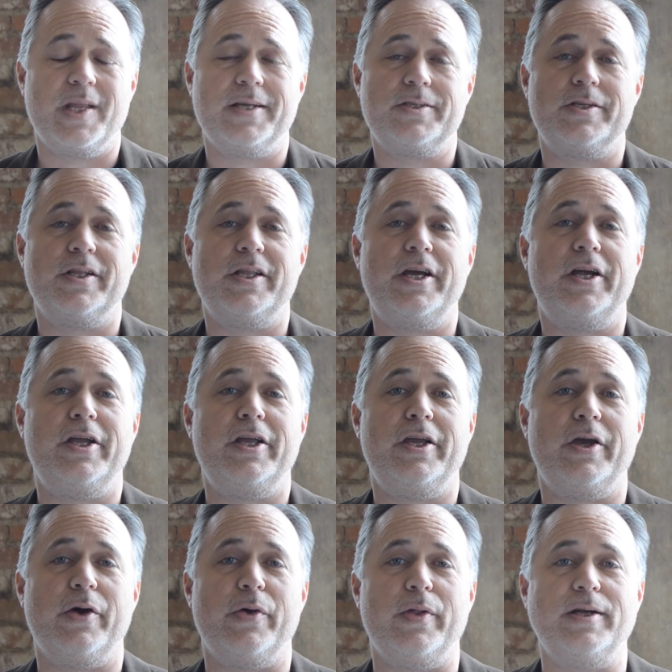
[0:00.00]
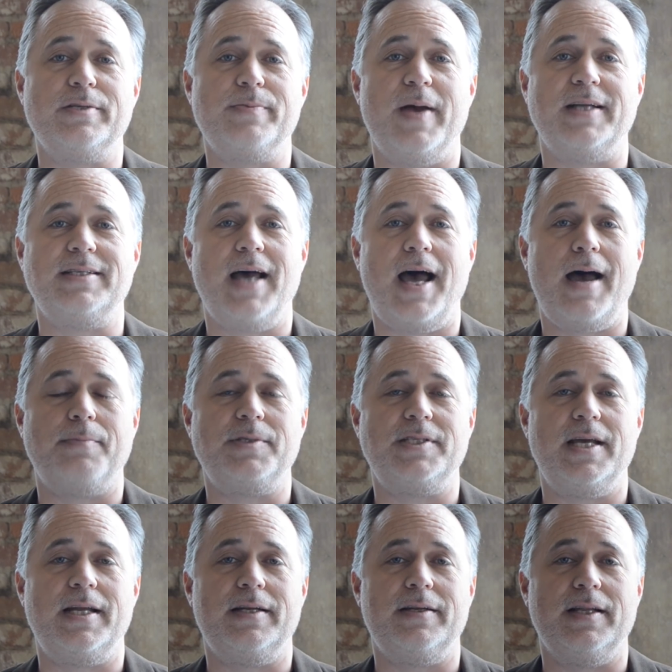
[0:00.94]
So there you go. There's my top
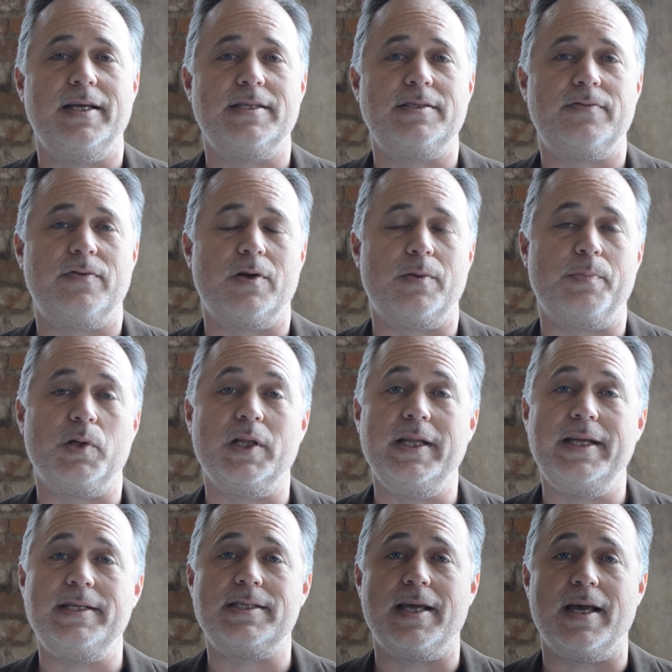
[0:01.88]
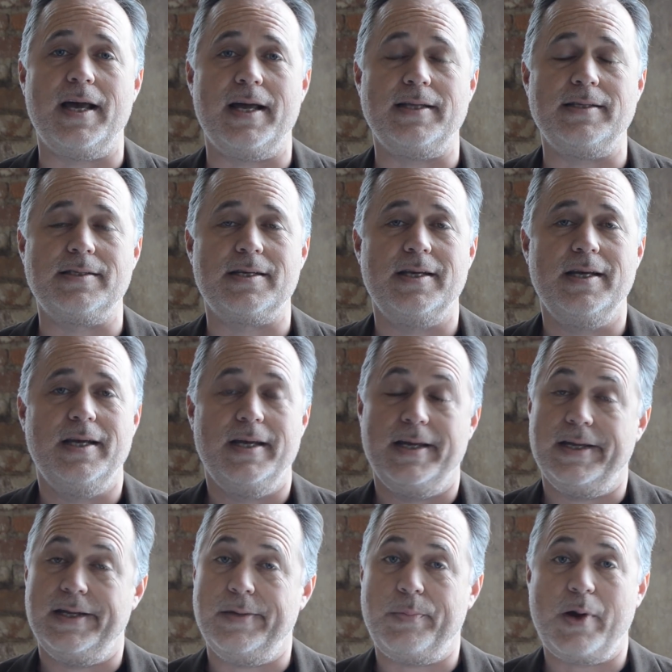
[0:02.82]
10 list for police guns.
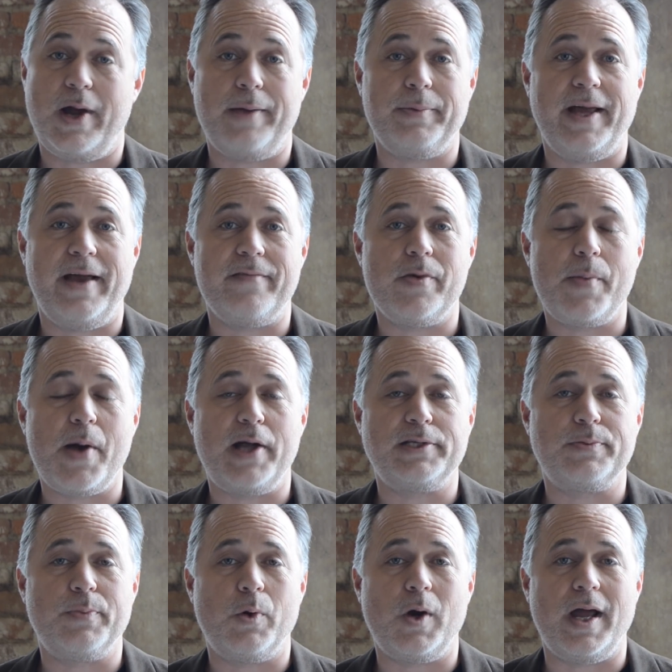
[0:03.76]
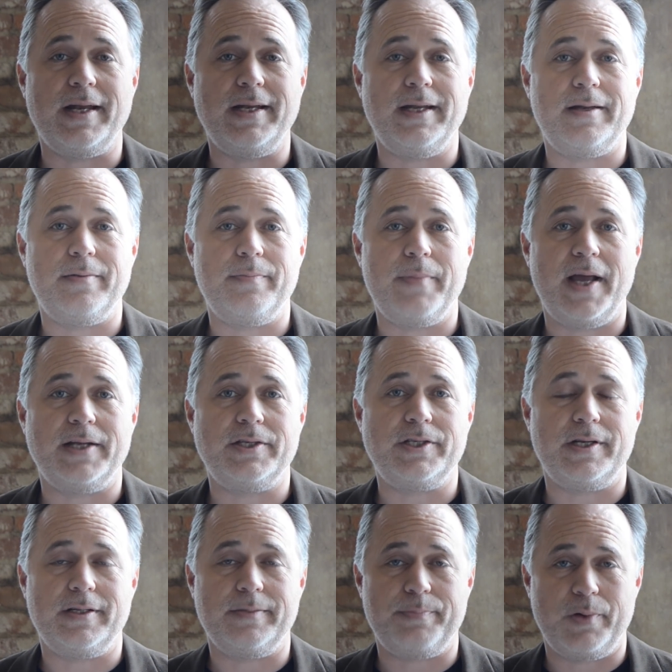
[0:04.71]
You probably have a bunch more I didn't
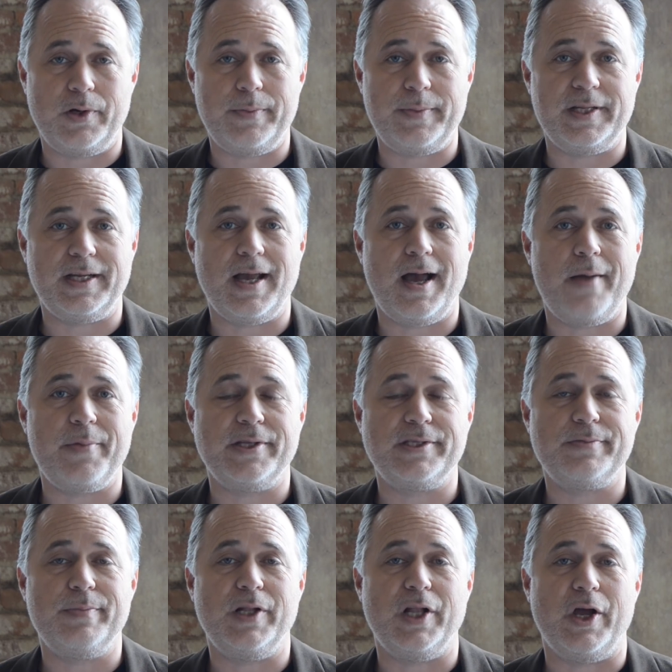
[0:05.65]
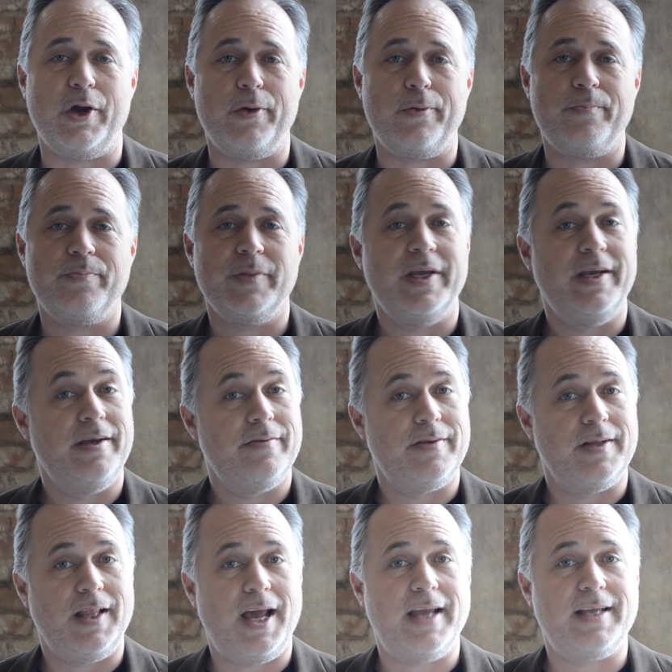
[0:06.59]
mention. Put them in the comments below.
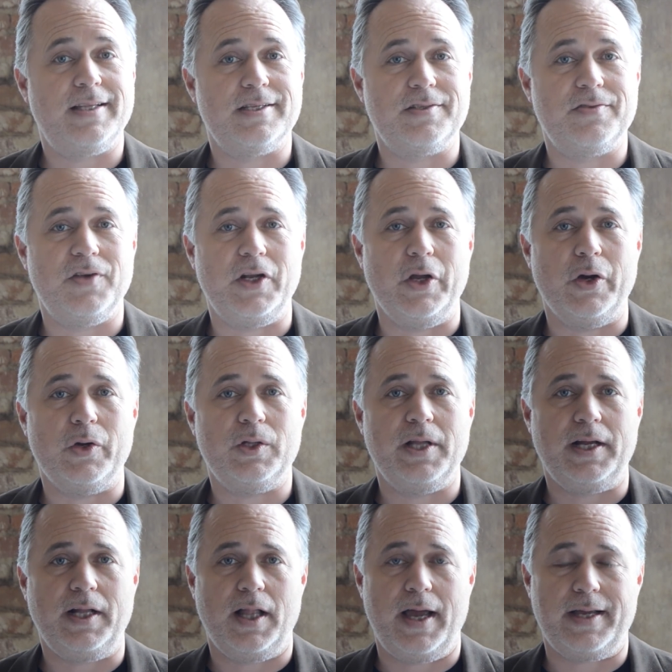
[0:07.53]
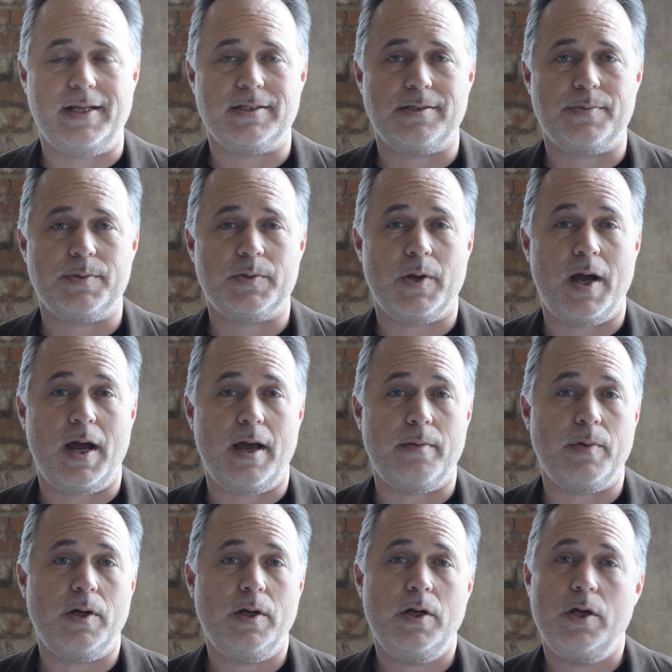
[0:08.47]
If you like this video, click like and
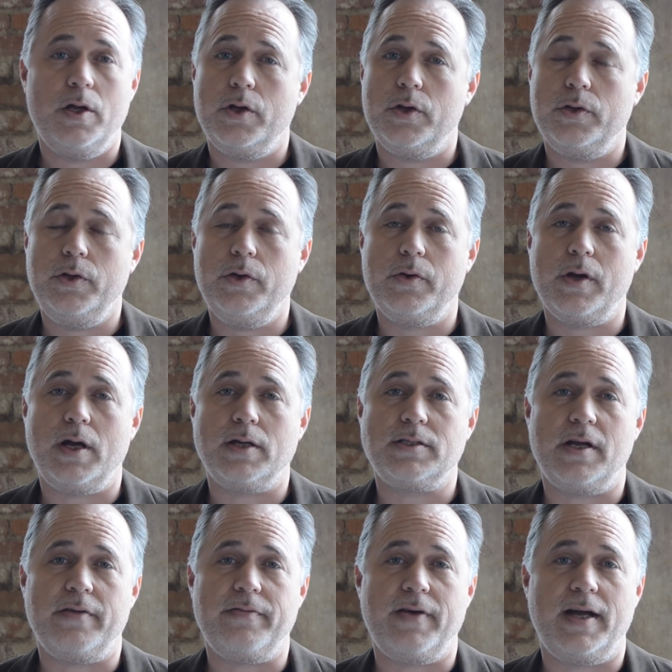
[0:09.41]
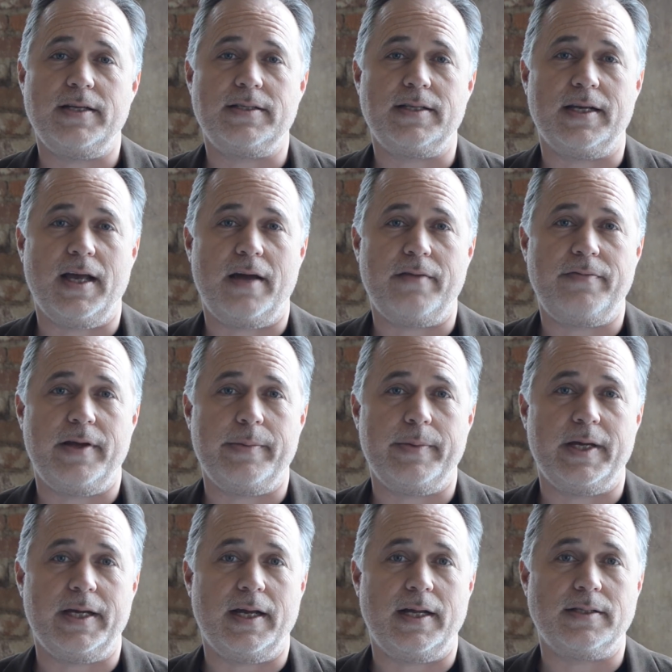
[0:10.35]
subscribe. You can also find us at
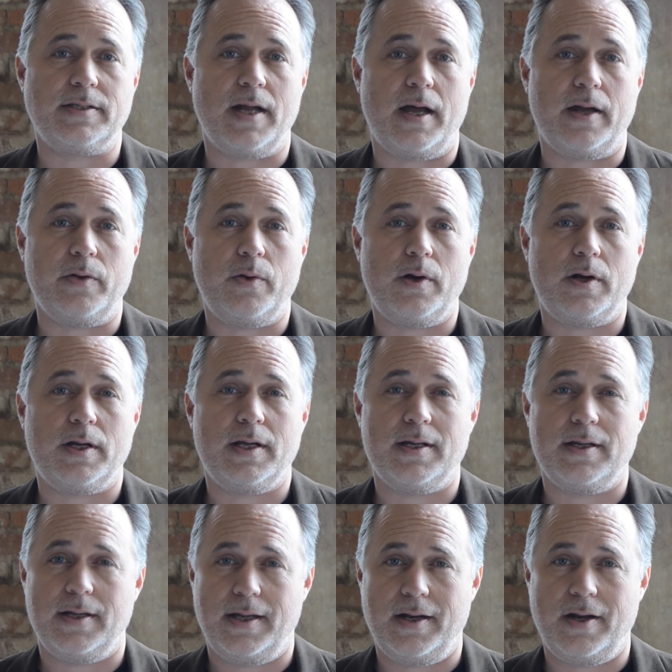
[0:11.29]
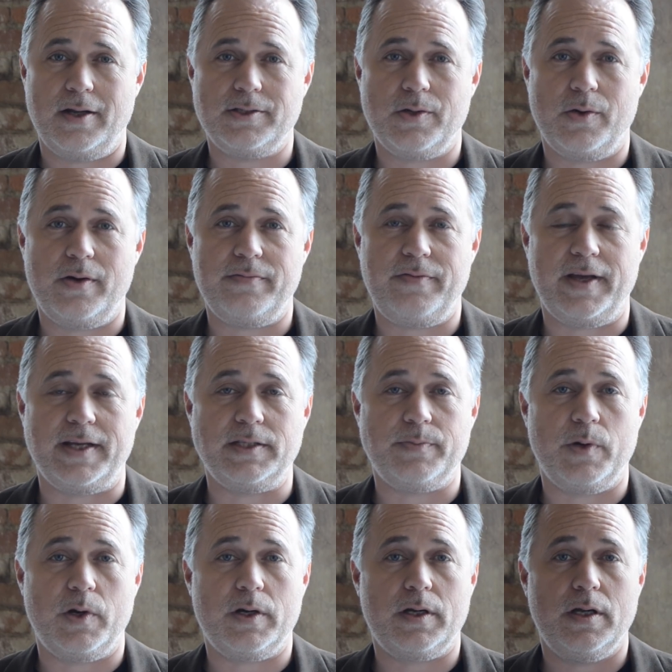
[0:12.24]
godfamilyandguns.org and also on
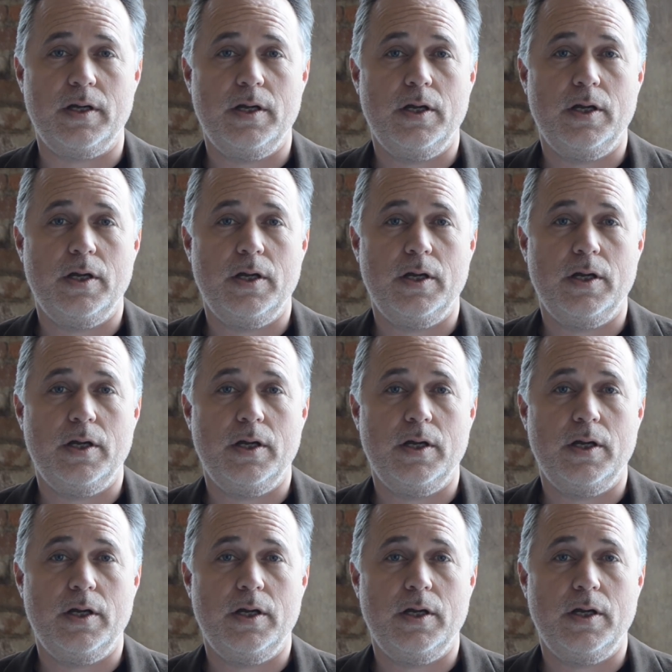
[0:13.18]
Facebook.